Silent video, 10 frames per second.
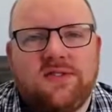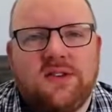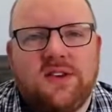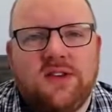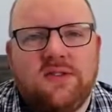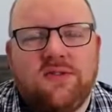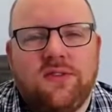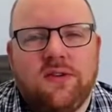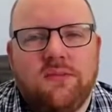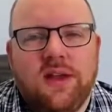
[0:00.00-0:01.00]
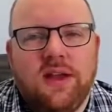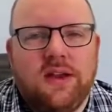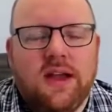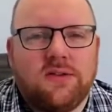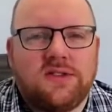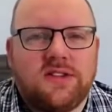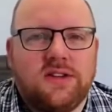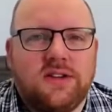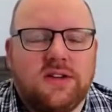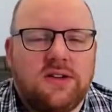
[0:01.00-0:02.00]
turned from in-house
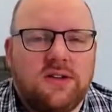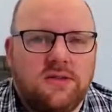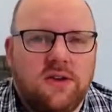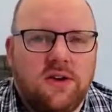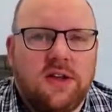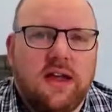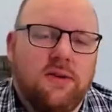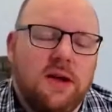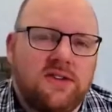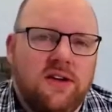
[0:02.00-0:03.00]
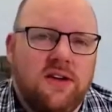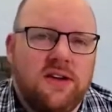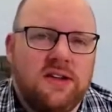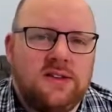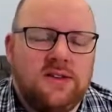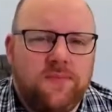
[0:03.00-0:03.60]
to cooking outside